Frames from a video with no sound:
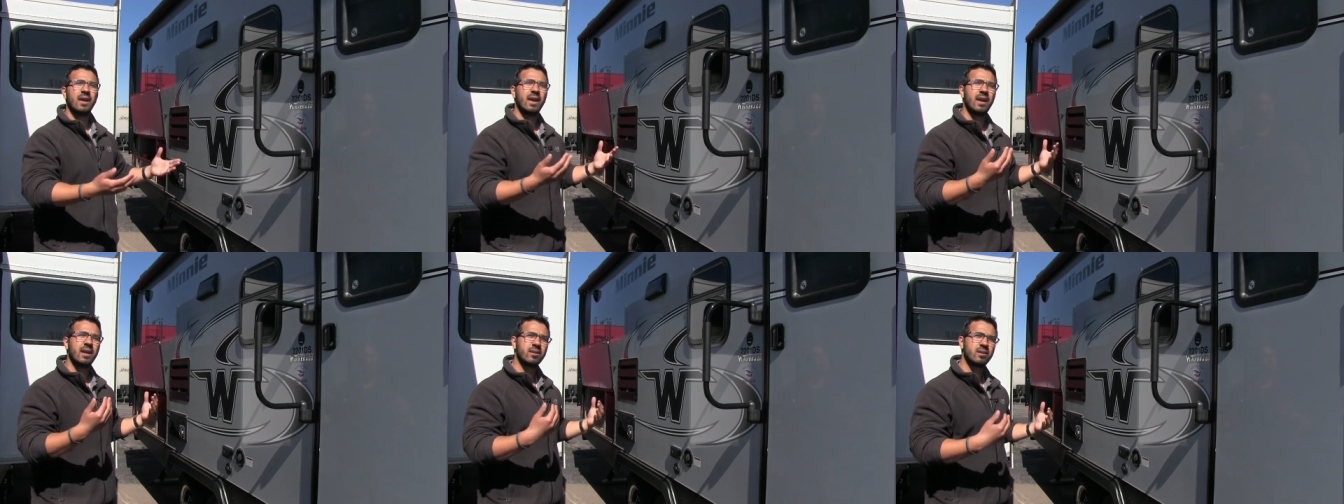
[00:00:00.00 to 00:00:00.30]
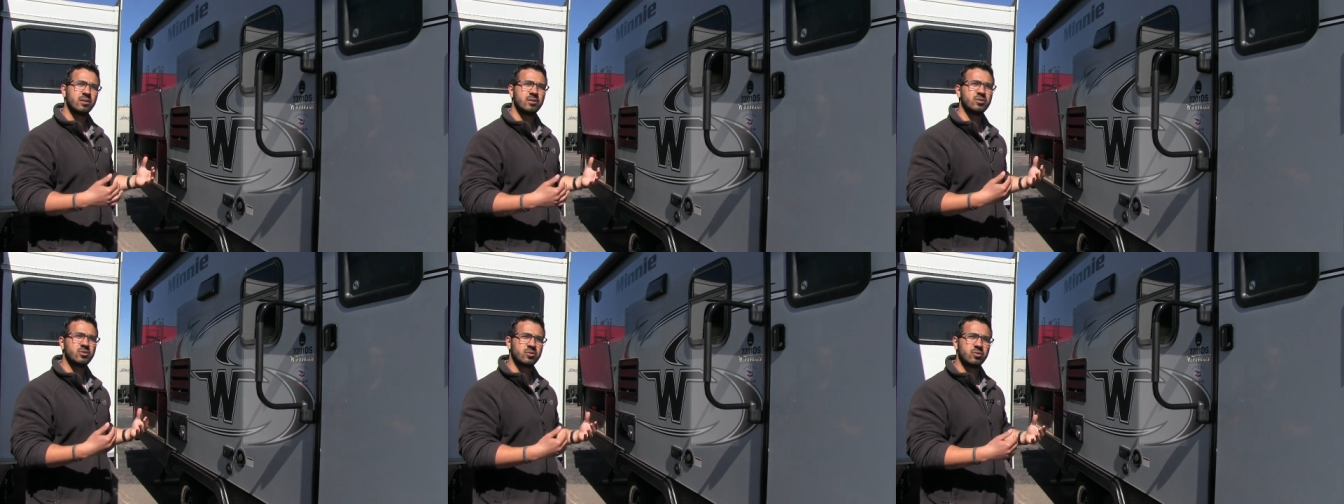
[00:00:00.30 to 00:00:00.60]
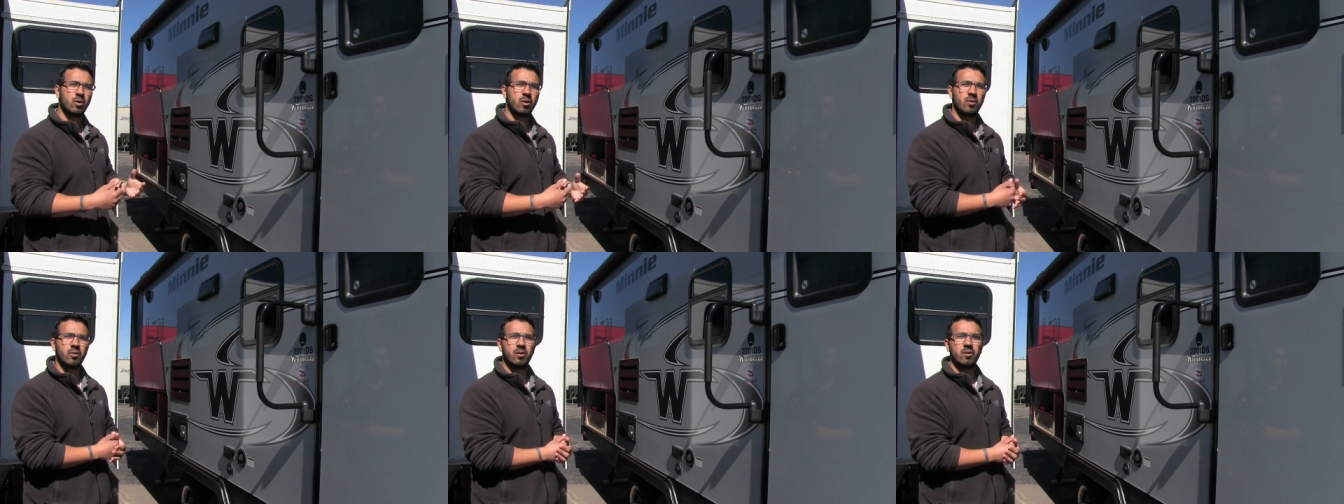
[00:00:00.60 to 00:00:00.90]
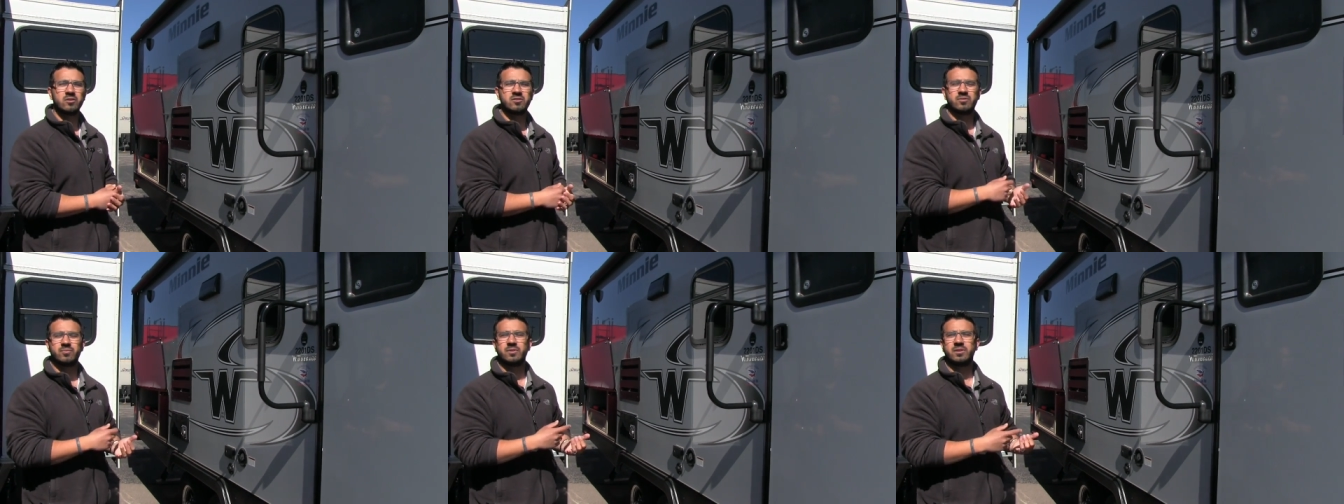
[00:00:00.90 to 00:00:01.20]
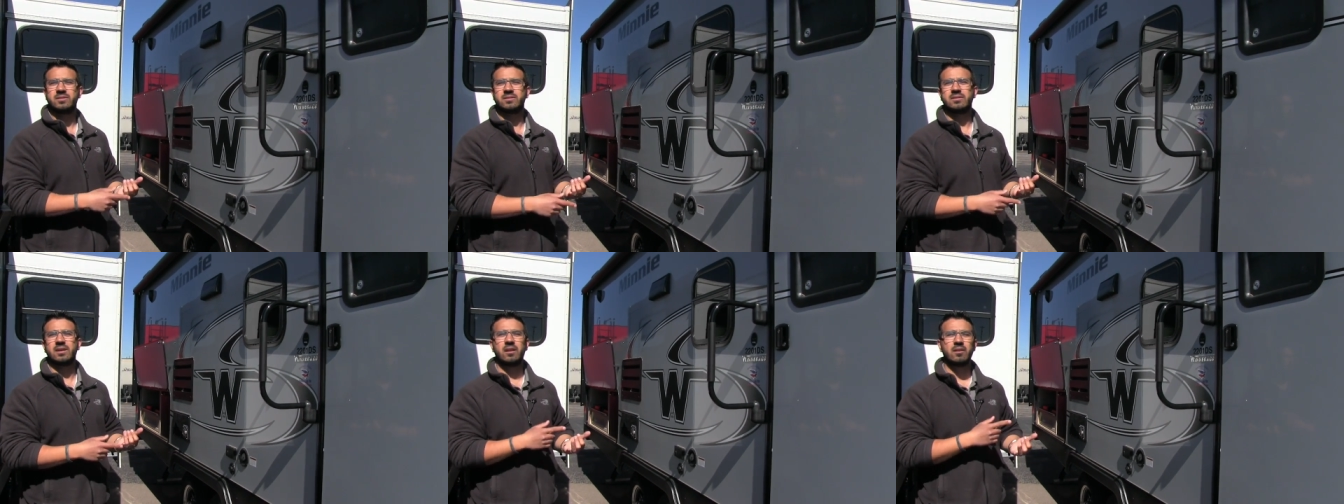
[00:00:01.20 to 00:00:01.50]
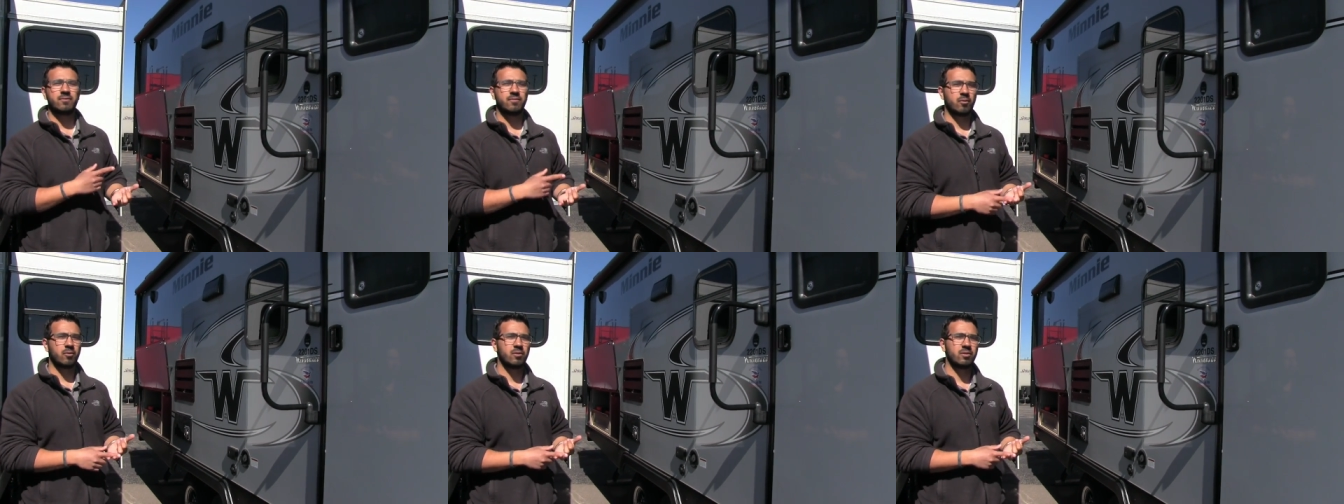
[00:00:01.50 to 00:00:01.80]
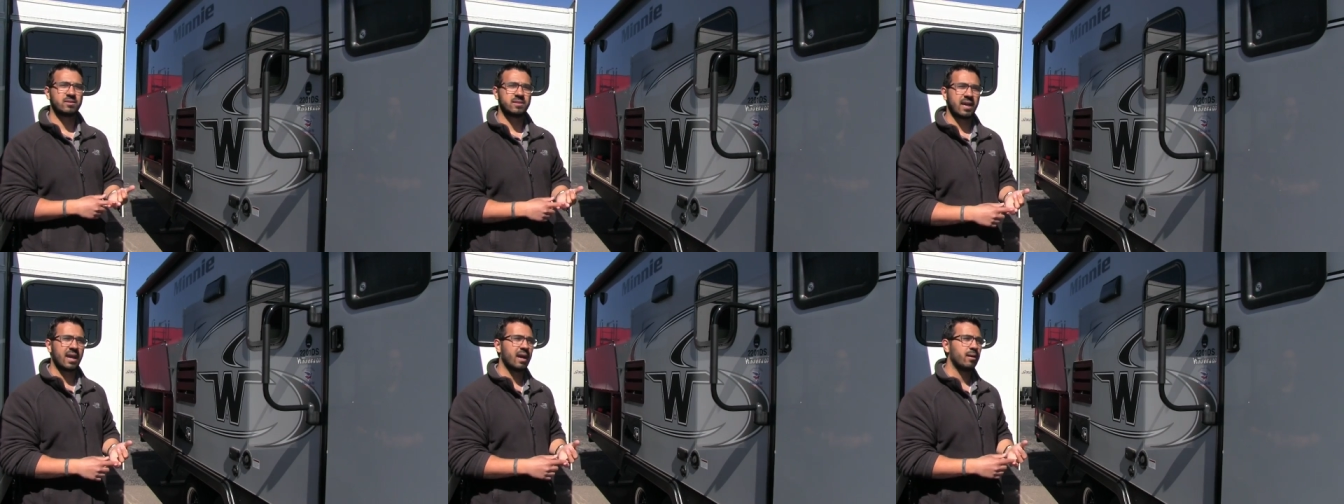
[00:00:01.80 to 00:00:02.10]
and control those from your cell phone
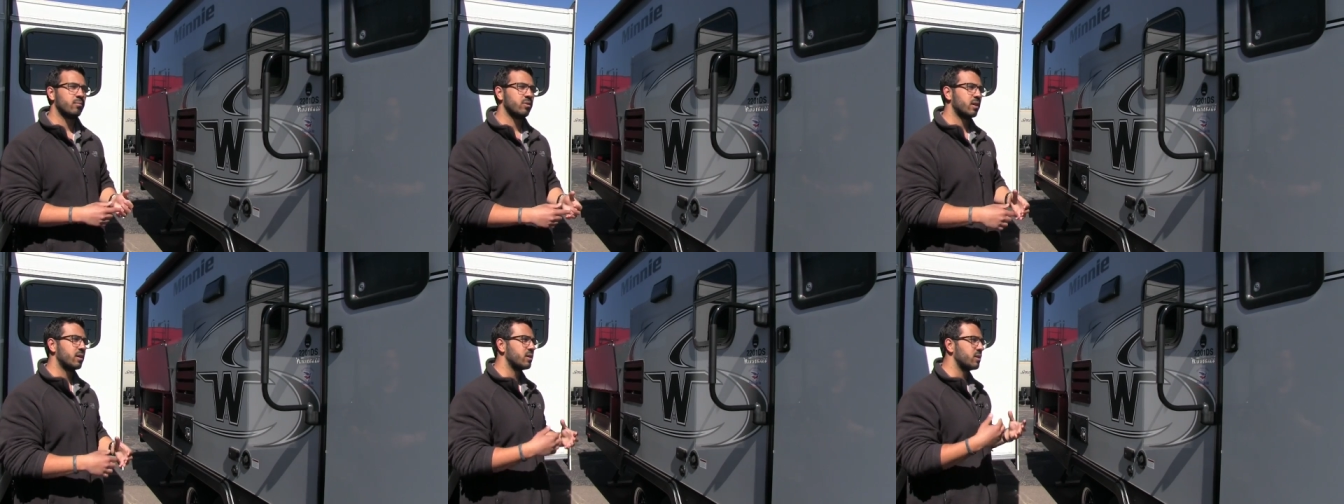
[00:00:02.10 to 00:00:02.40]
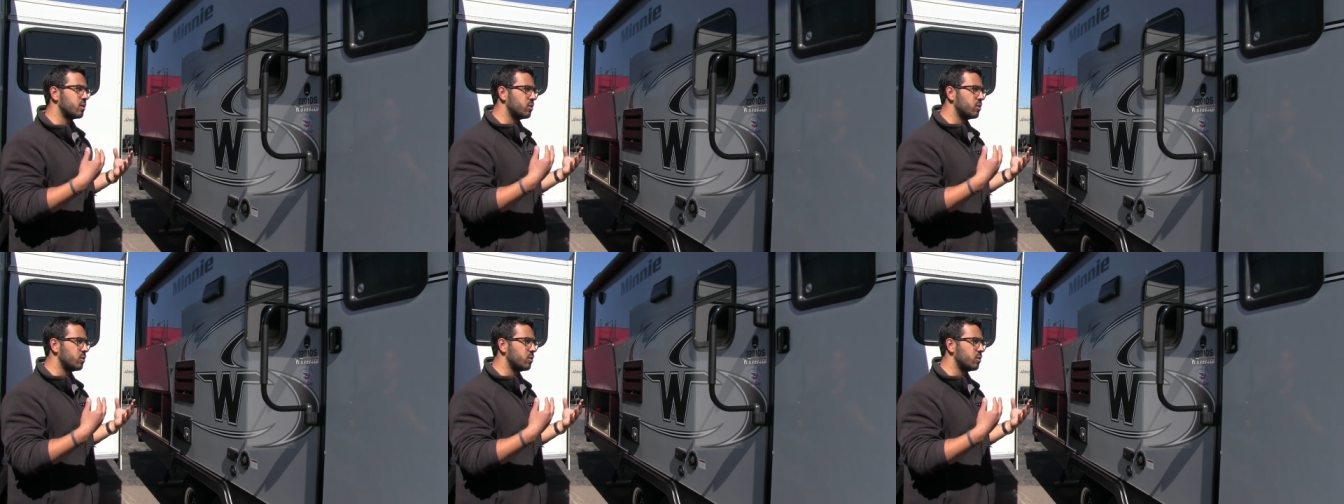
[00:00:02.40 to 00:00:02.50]
or tablet,